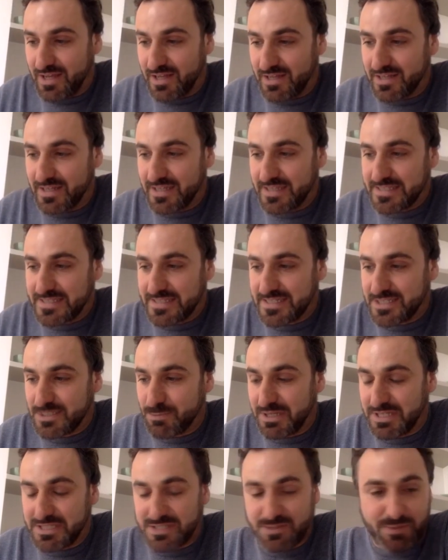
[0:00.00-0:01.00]
listening to
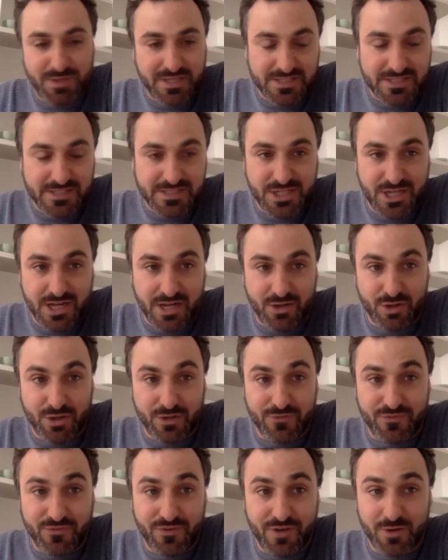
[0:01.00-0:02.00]
bits and pieces, chatting on the
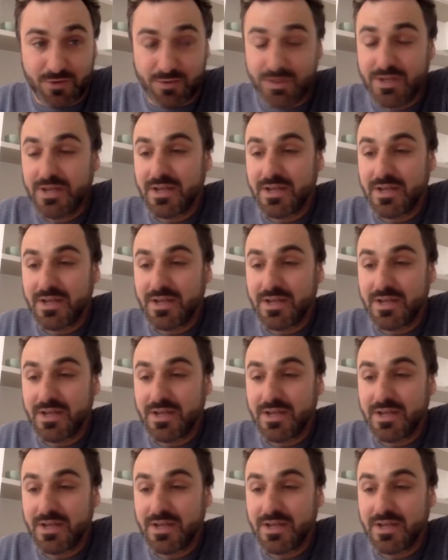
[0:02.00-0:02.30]
phone.